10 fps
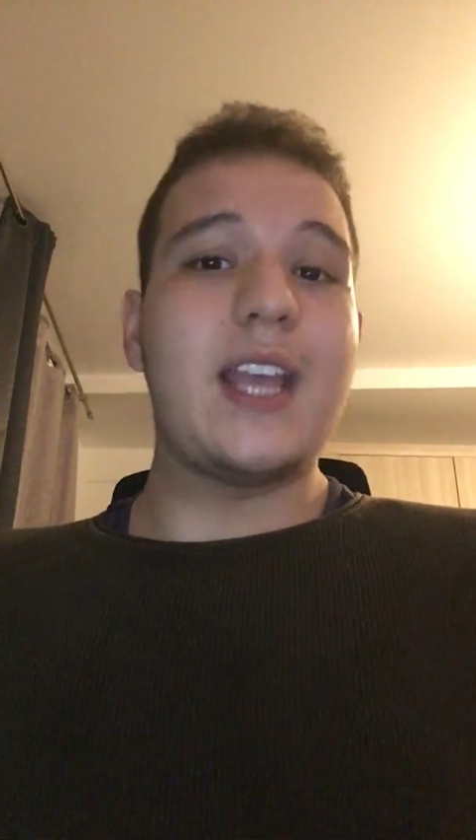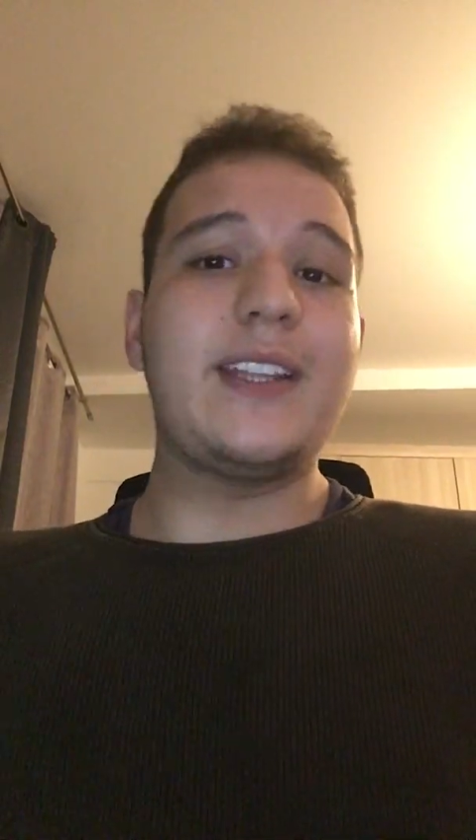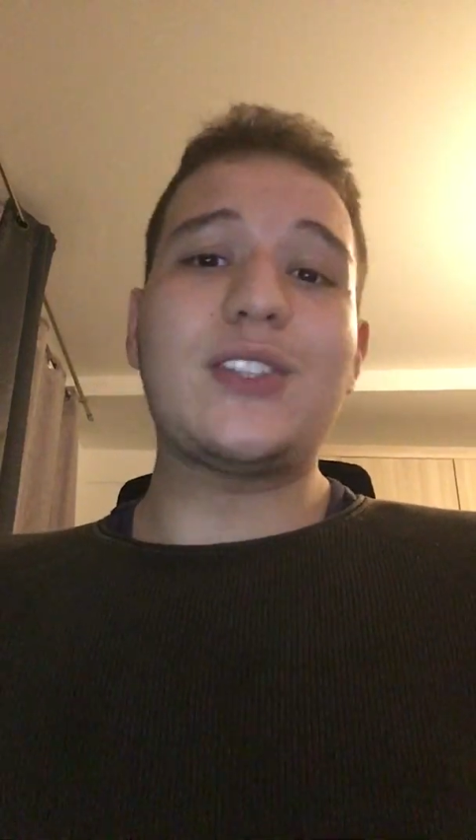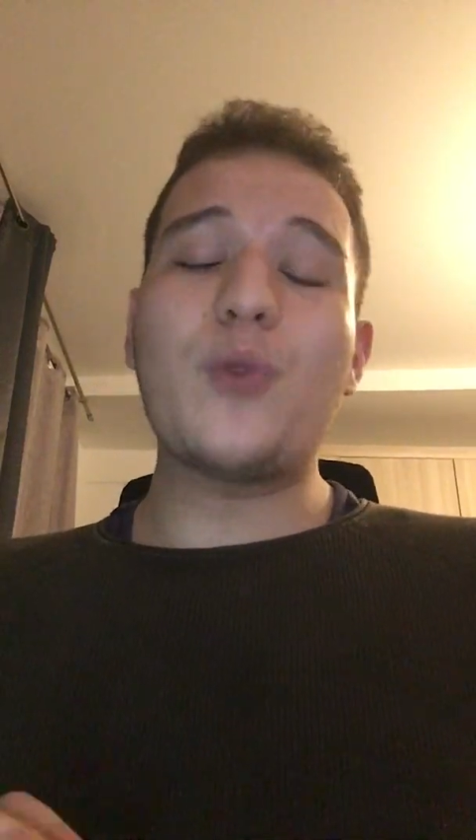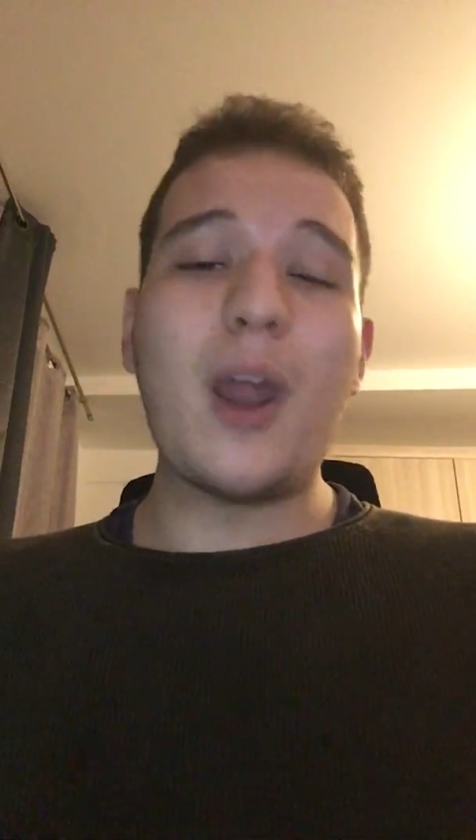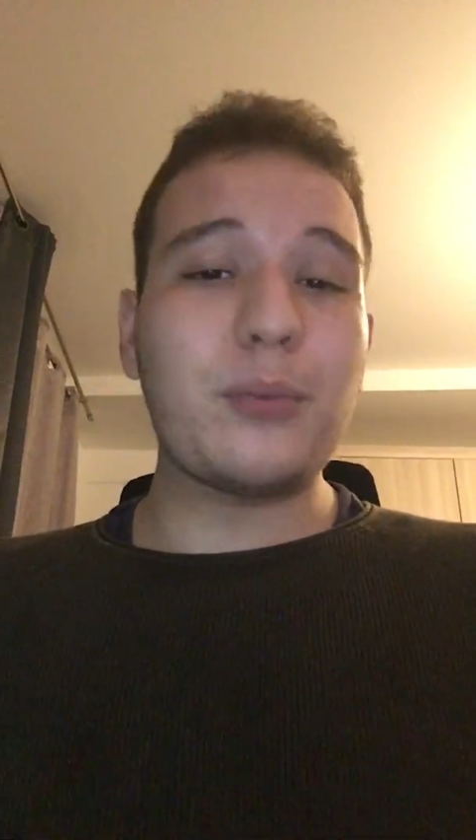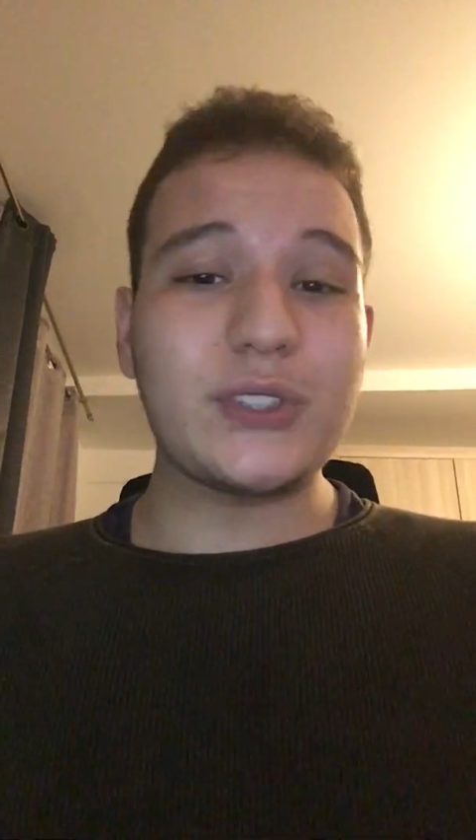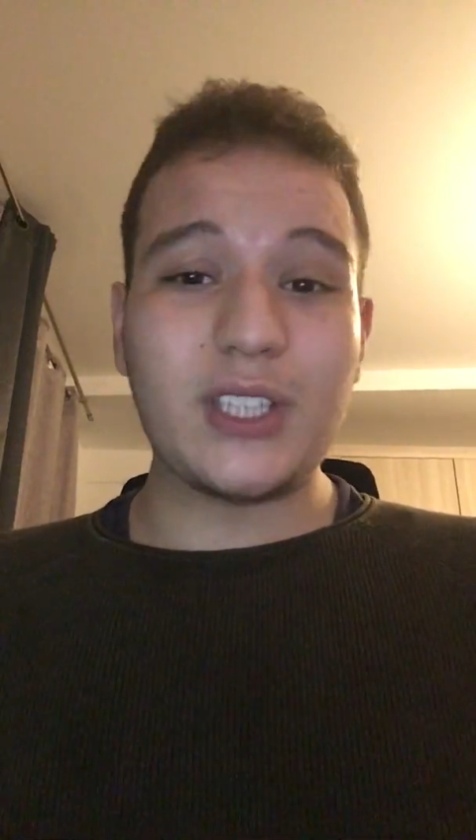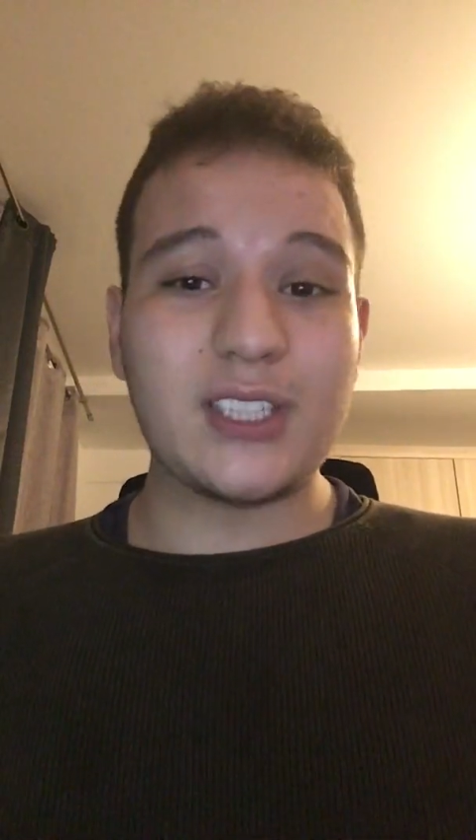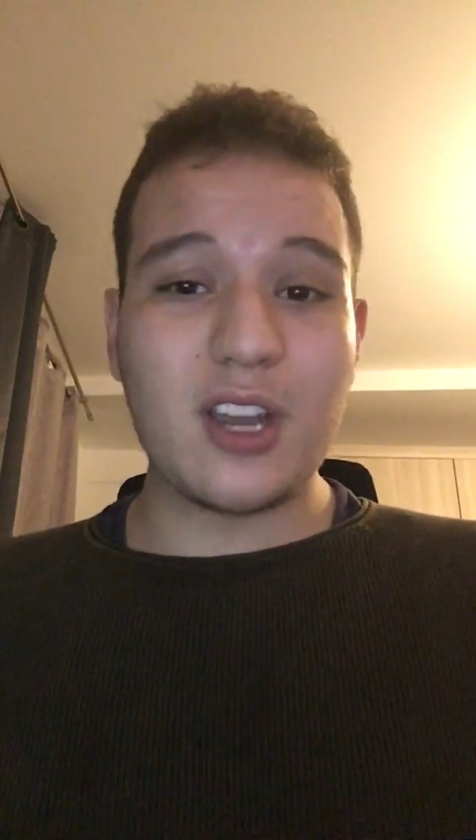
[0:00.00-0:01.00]
This Crown
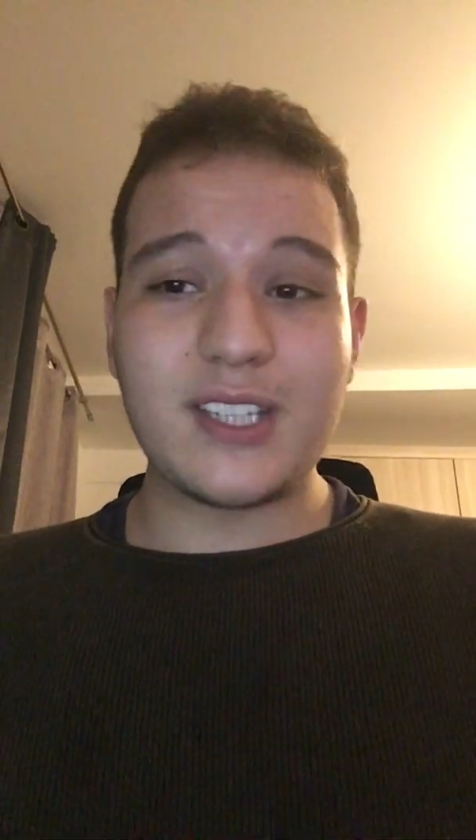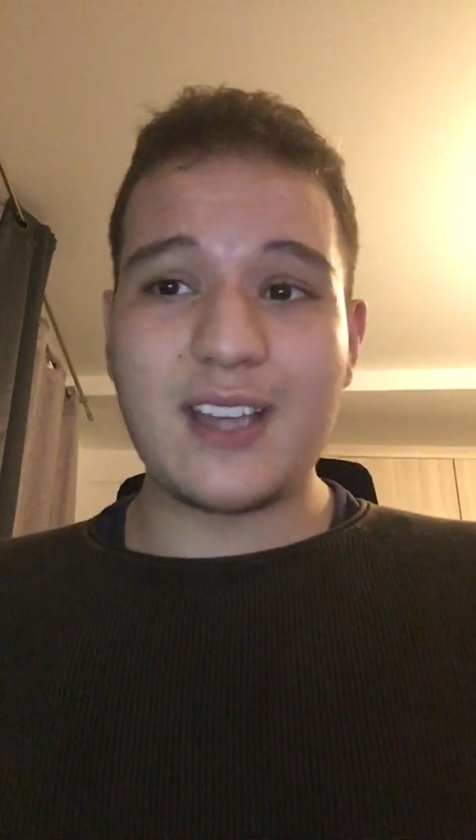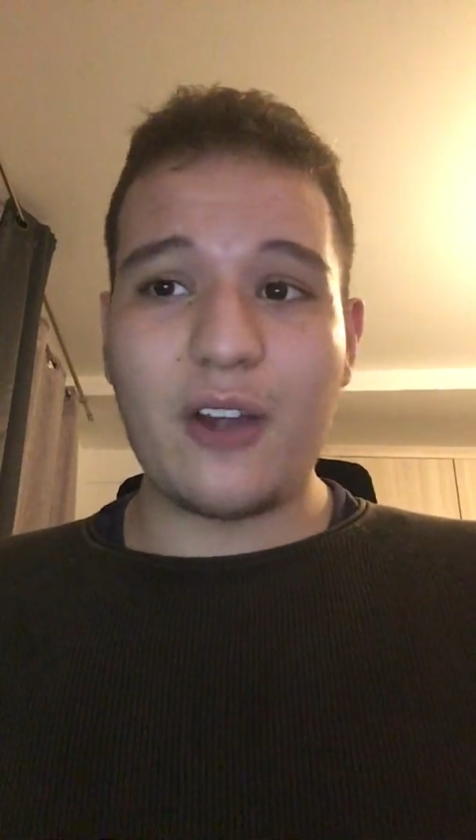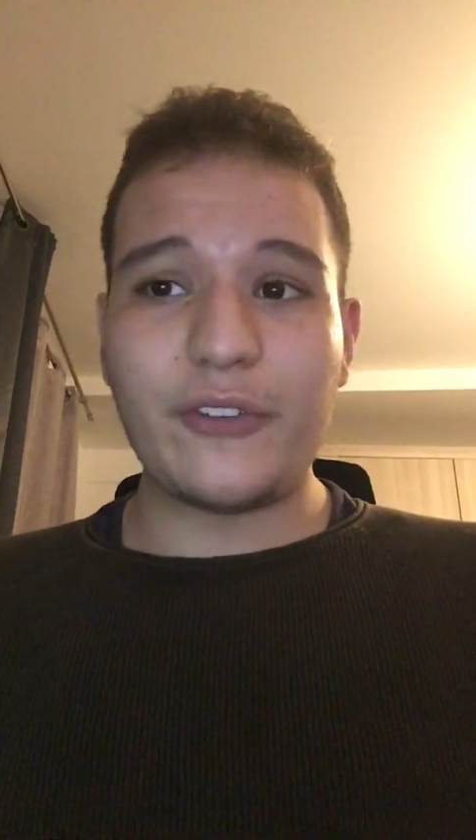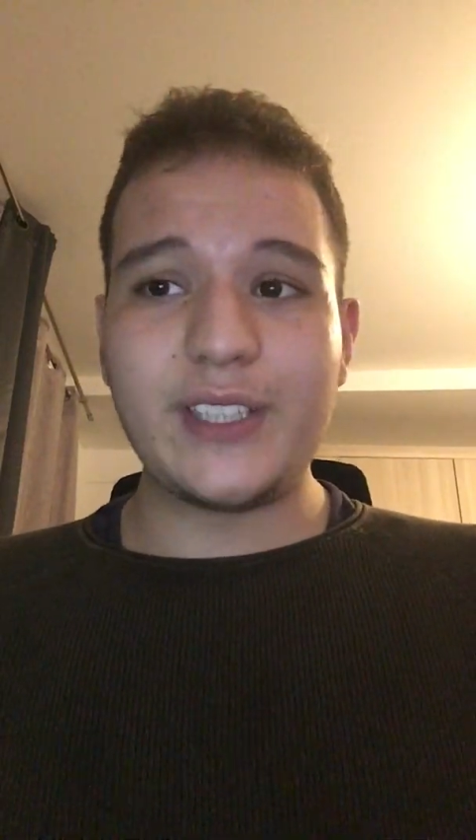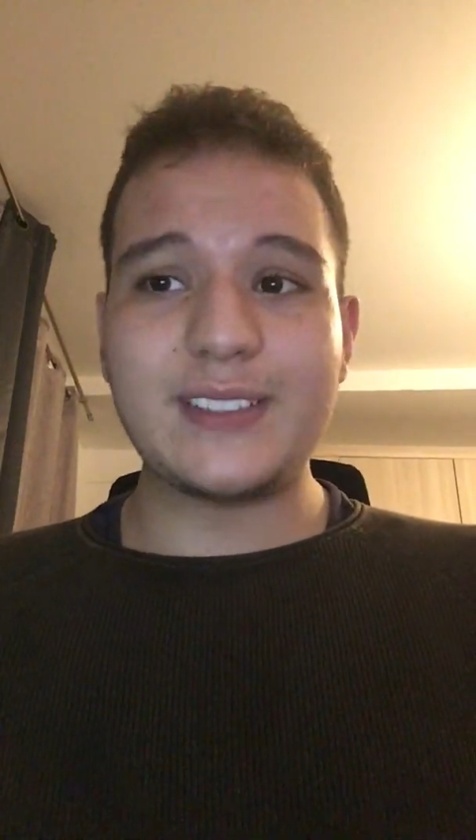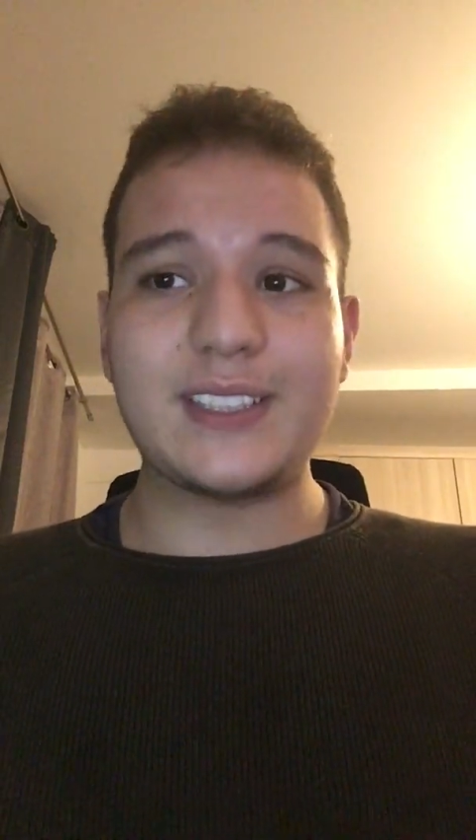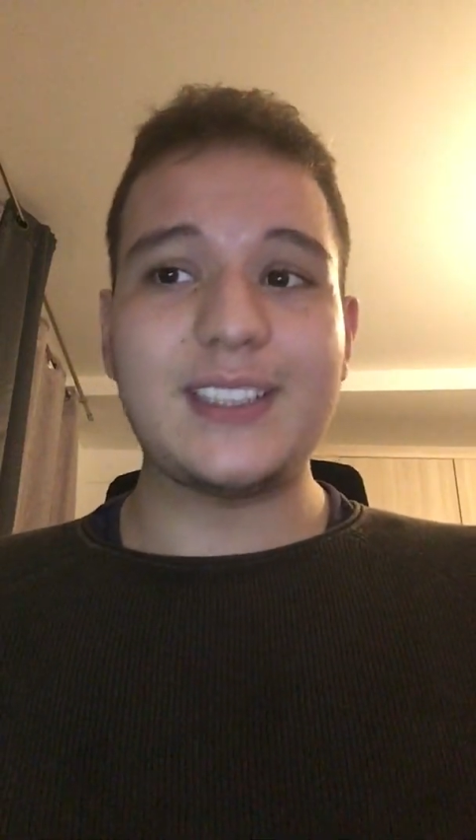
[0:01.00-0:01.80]
Prosecution Service